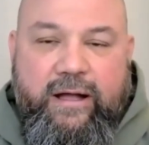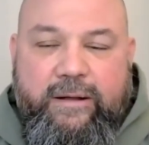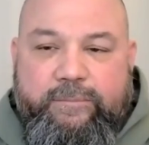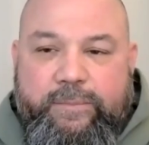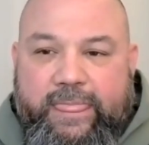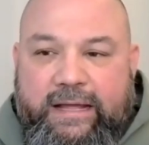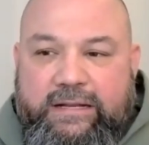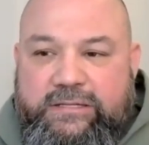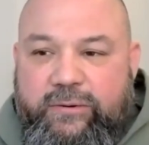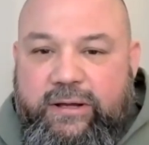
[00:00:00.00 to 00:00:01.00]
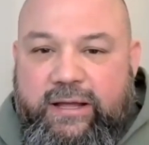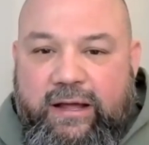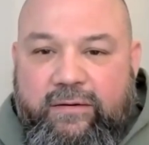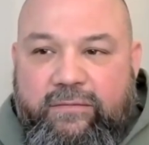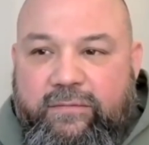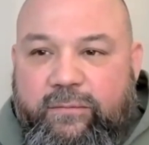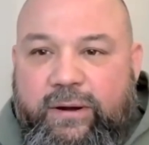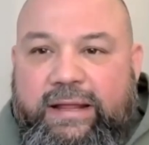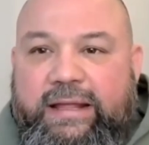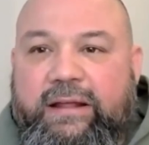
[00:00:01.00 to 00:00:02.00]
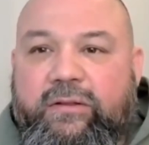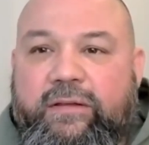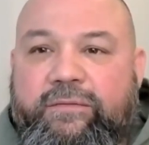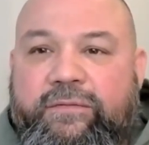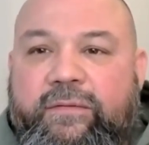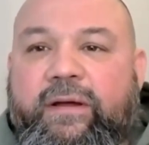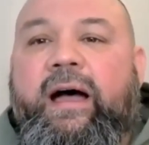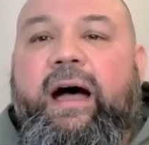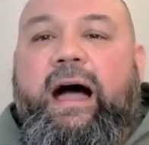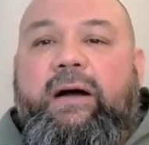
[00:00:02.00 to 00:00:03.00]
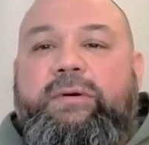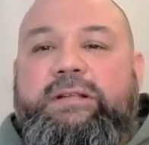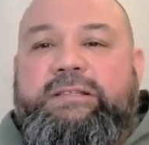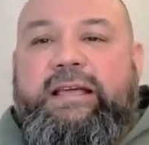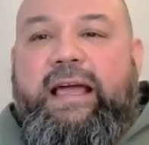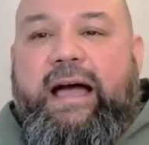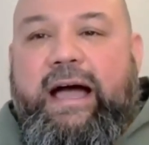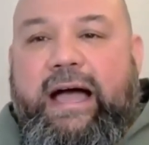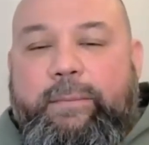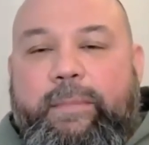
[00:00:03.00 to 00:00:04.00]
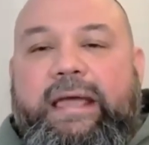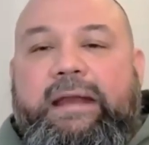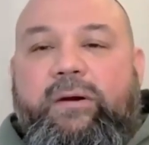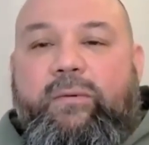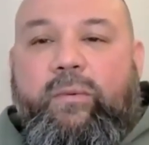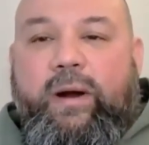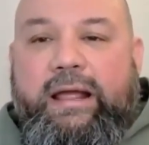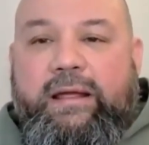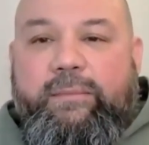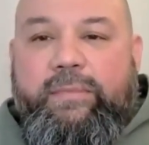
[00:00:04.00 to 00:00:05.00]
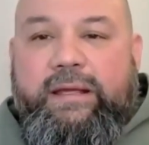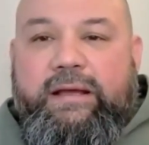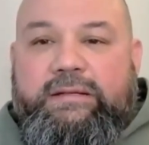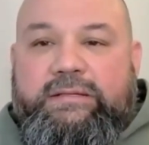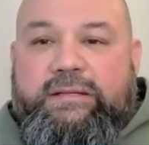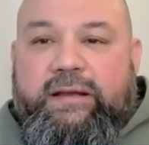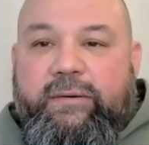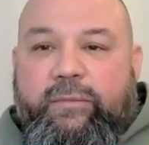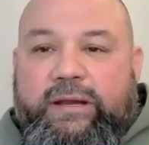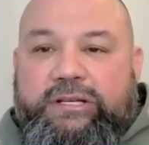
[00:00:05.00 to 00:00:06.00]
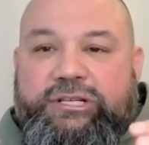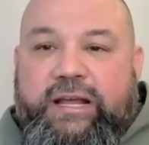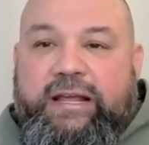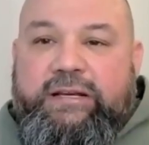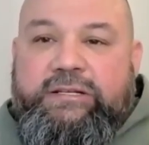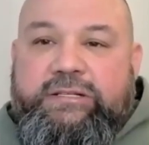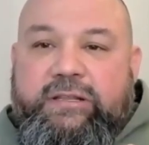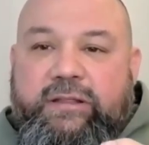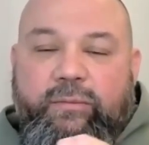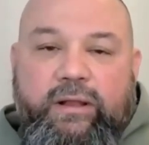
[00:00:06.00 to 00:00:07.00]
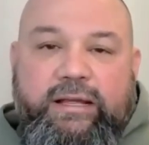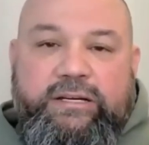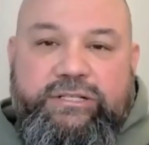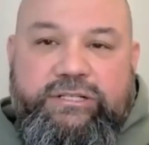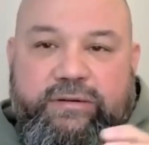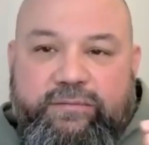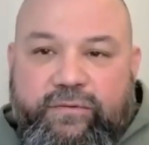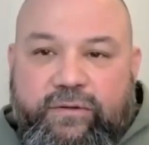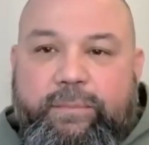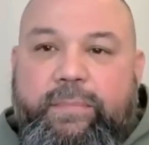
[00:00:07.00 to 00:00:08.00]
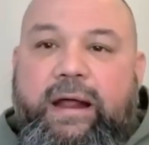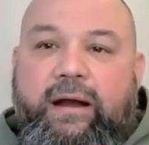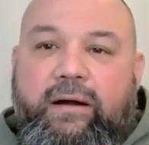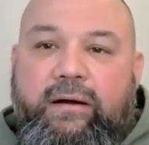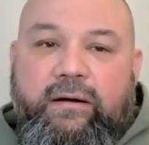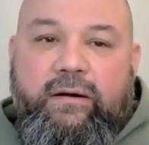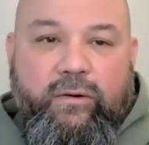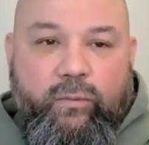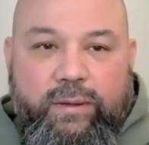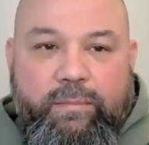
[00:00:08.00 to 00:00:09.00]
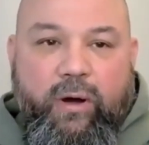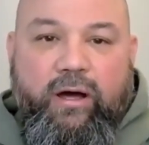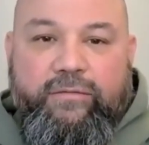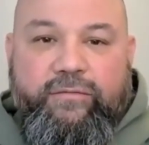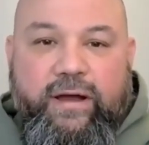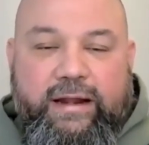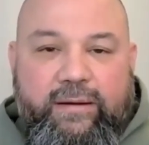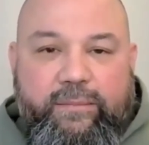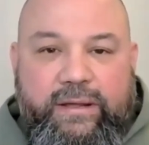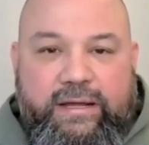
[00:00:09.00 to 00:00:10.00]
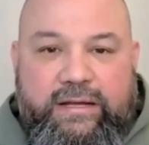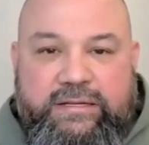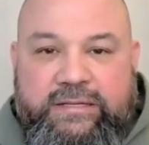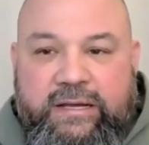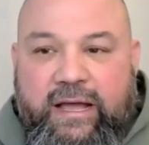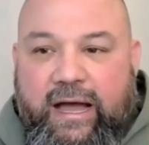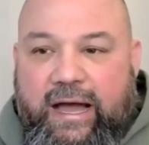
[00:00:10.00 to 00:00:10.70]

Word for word: Um, and so it kind of rekindled the, I would say I made it right because we changed the relationship for the better. We modified it because